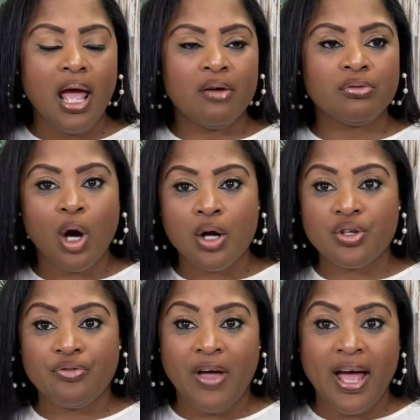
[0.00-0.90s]
have
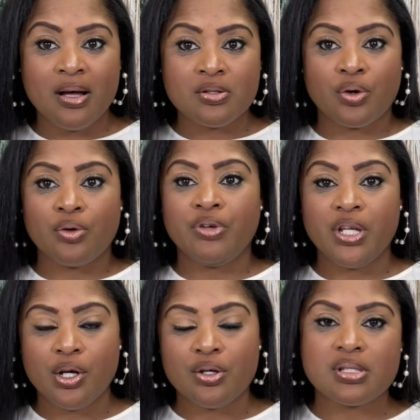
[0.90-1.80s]
larger files or
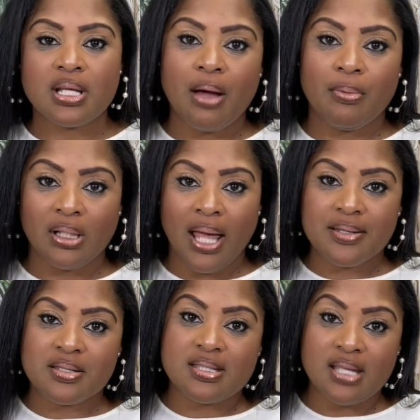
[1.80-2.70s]
videos that I would
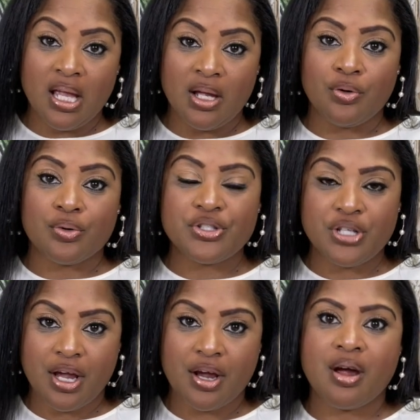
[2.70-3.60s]
like to send or
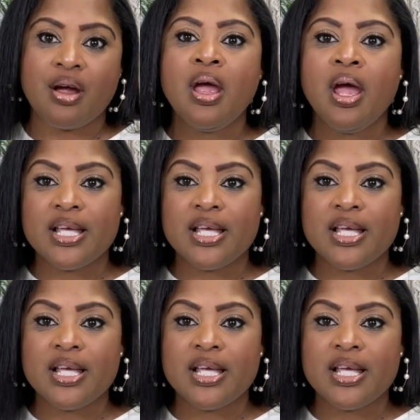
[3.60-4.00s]
share,